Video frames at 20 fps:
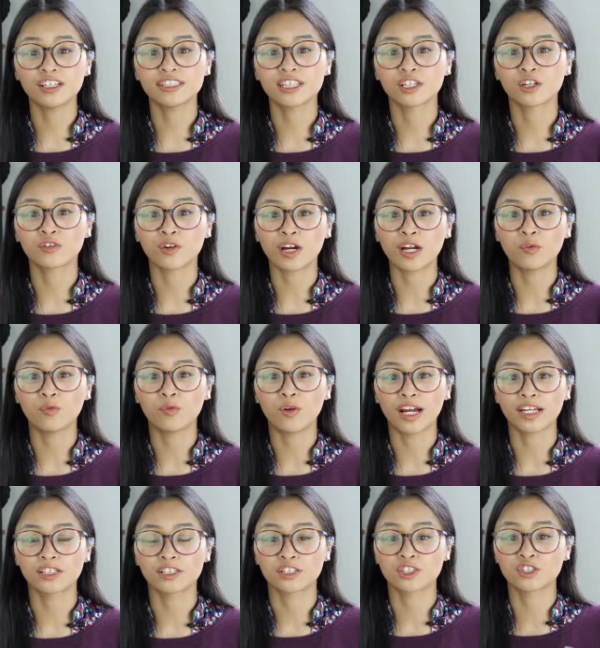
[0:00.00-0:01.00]
is a great
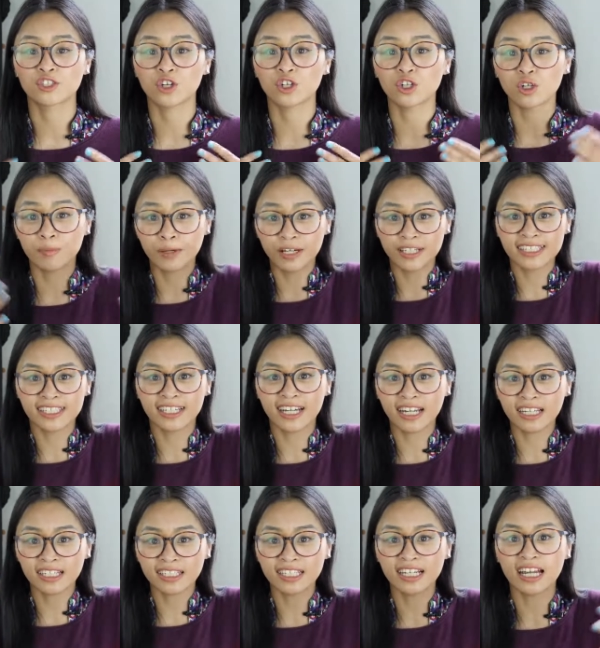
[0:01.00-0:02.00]
way to show your
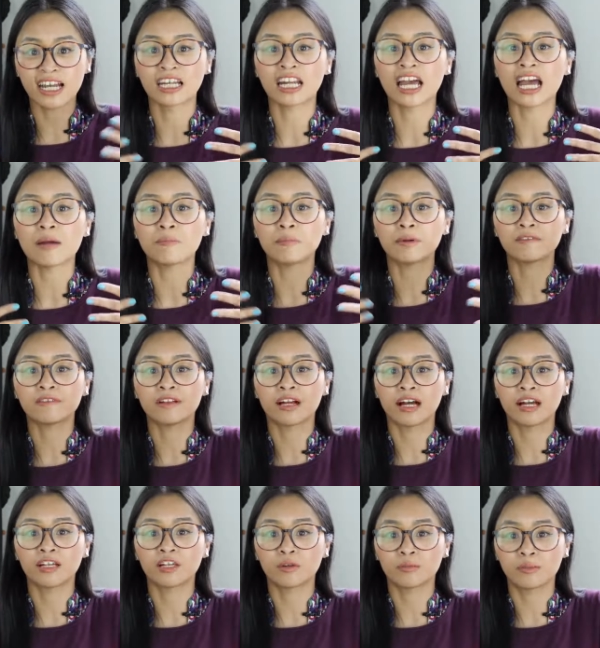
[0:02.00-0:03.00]
personality and
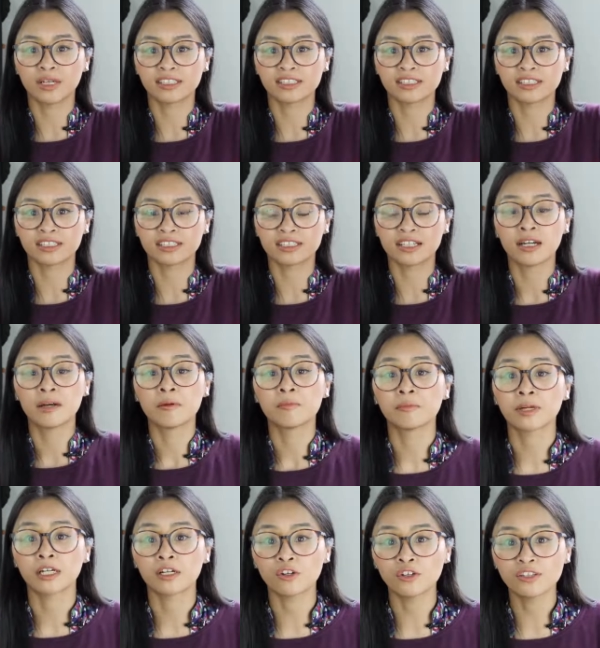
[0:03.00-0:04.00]
amplify your message,
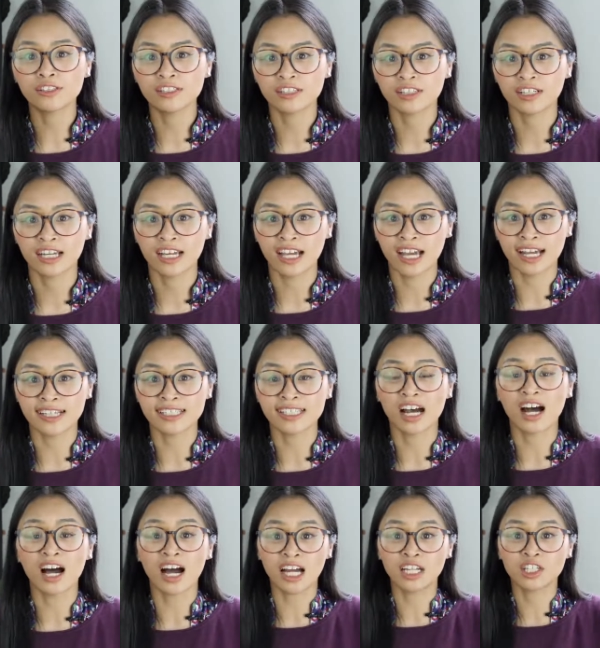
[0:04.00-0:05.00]
but also it has a
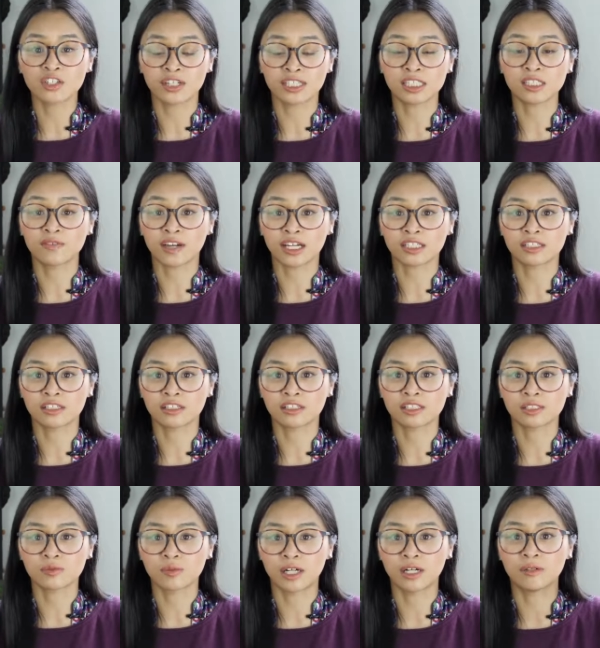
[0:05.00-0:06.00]
high trust factor
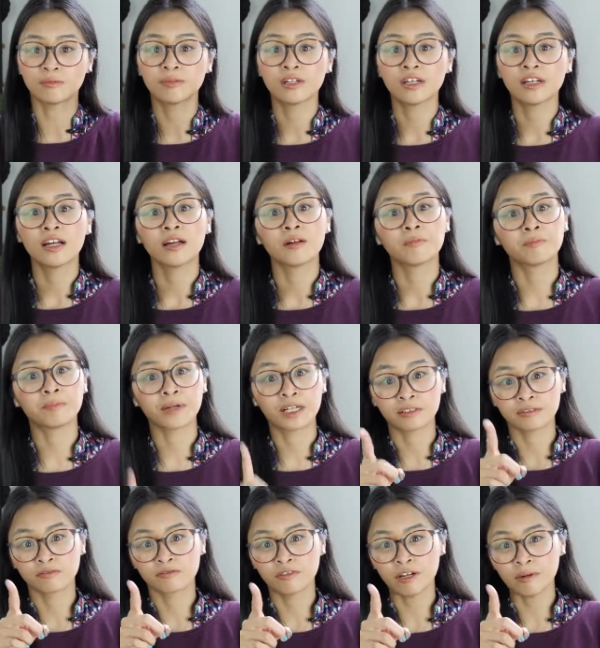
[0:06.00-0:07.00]
as well.
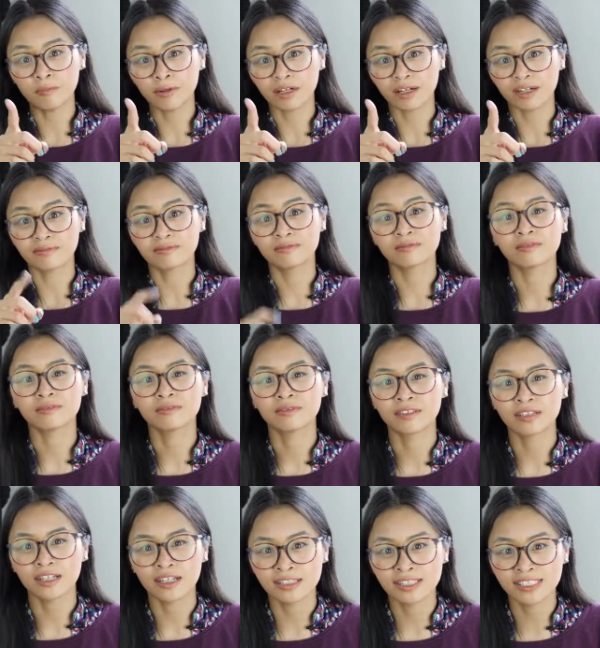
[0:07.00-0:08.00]
But remember,
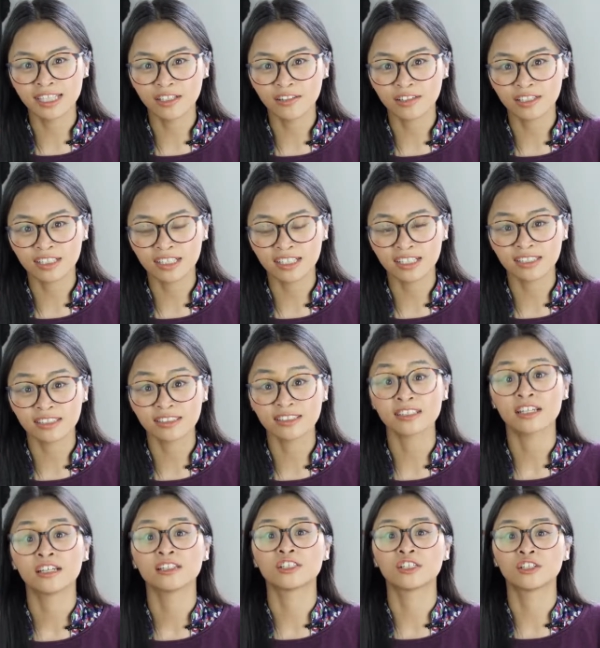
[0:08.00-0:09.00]
a secret is
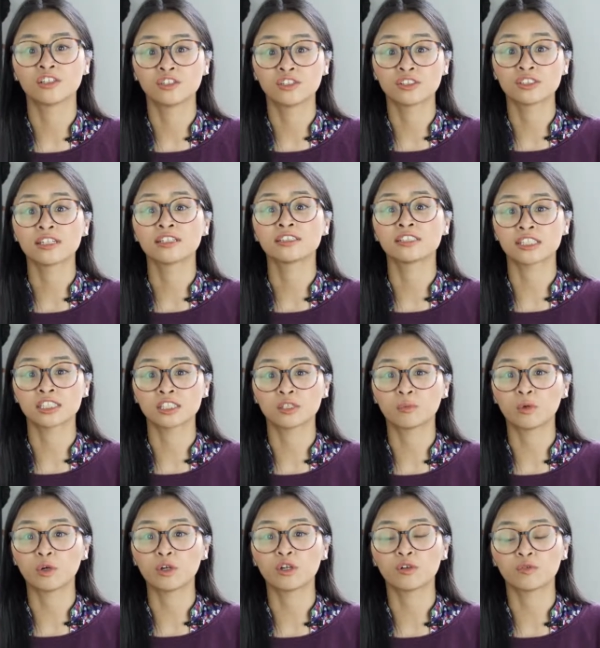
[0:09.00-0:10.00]
to use
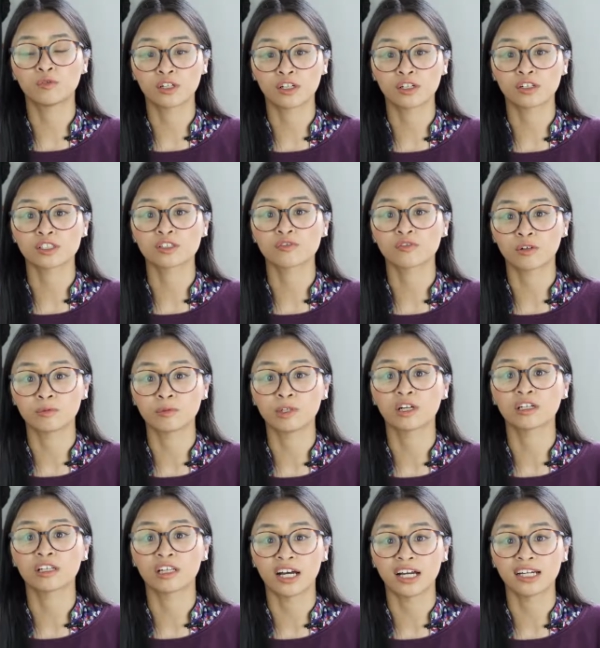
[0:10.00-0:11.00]
testimonial videos from your
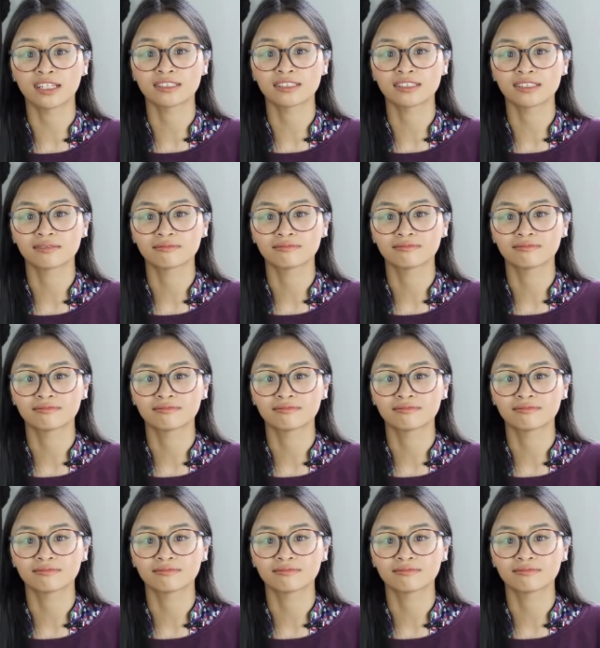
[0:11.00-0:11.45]
clients.